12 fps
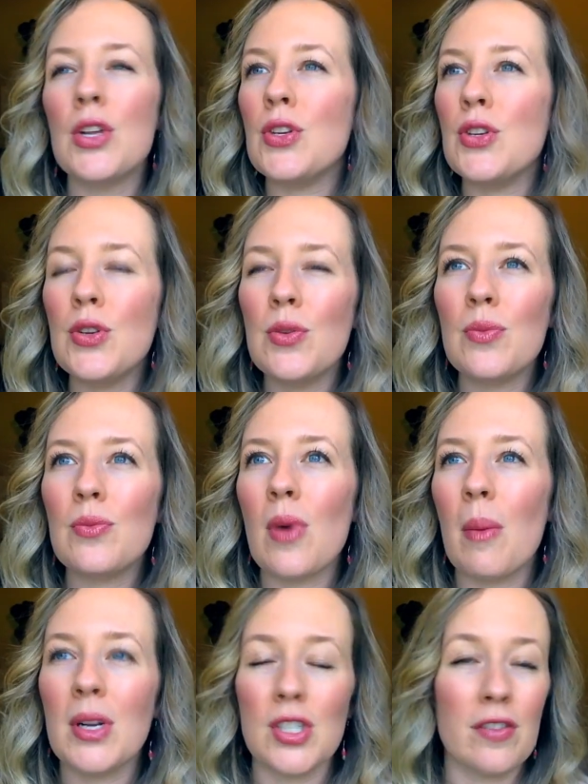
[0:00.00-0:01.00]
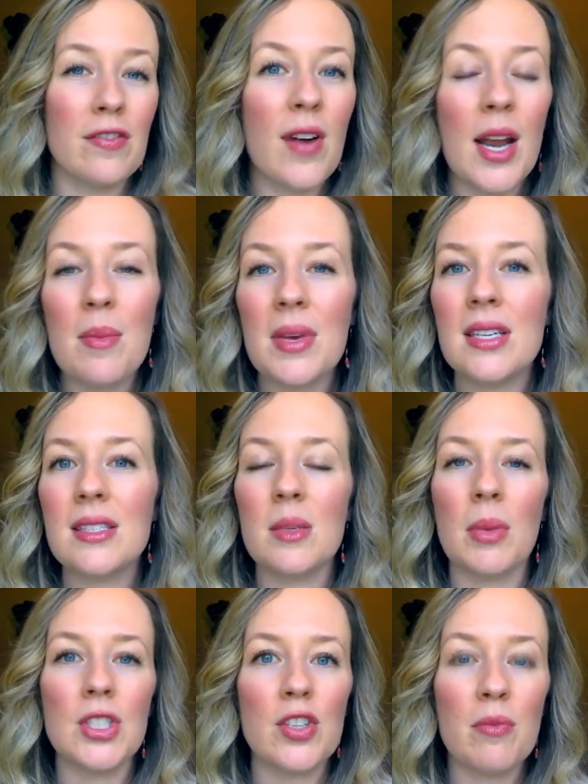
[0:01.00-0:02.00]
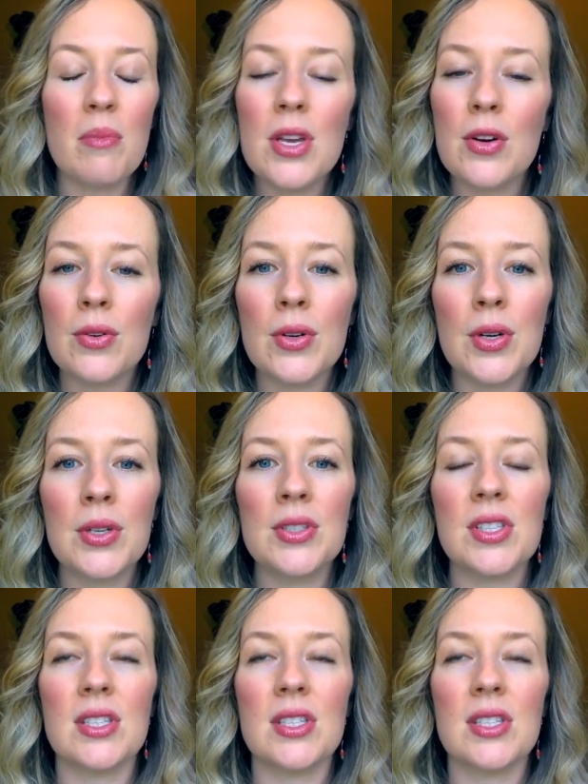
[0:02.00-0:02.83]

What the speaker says: a bunch of vitamins, a bunch of minerals.